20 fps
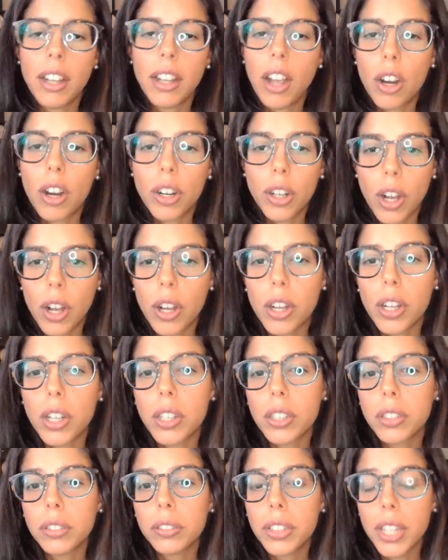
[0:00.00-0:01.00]
are
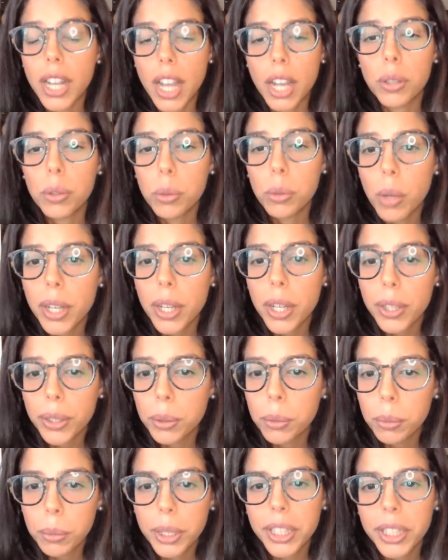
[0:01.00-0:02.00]
all
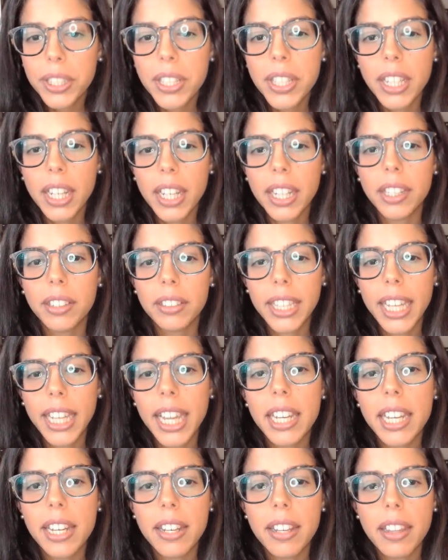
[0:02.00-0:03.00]
Nahuatl words, and
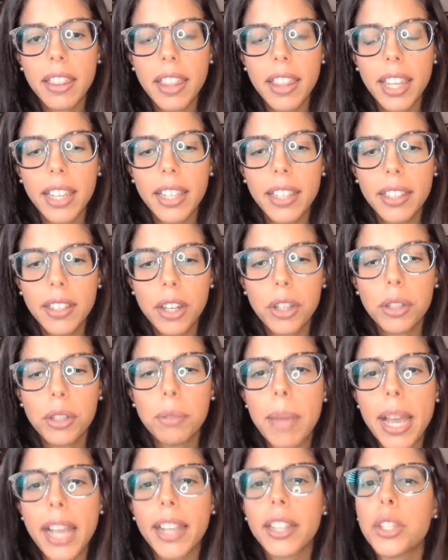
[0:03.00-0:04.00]
again, they go
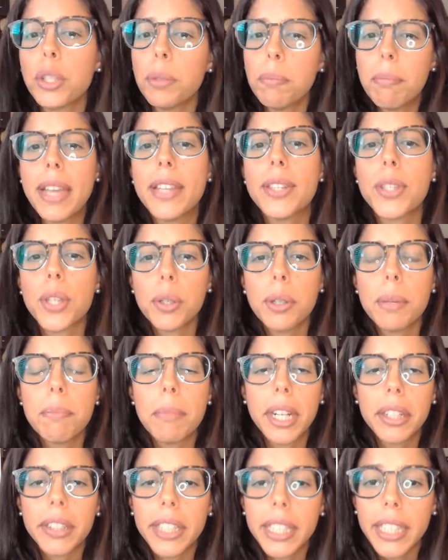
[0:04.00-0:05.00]
back to
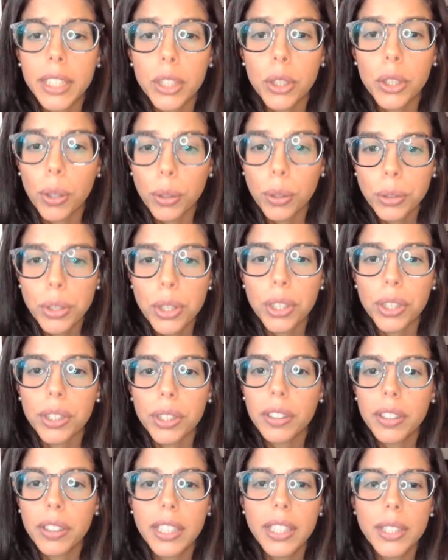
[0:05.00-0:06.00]
Mesoamerican culture.
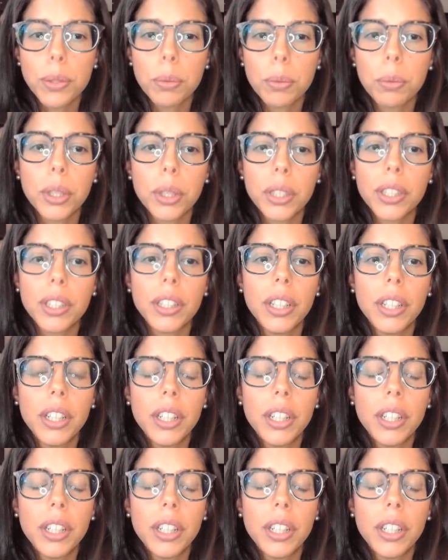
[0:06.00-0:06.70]
These were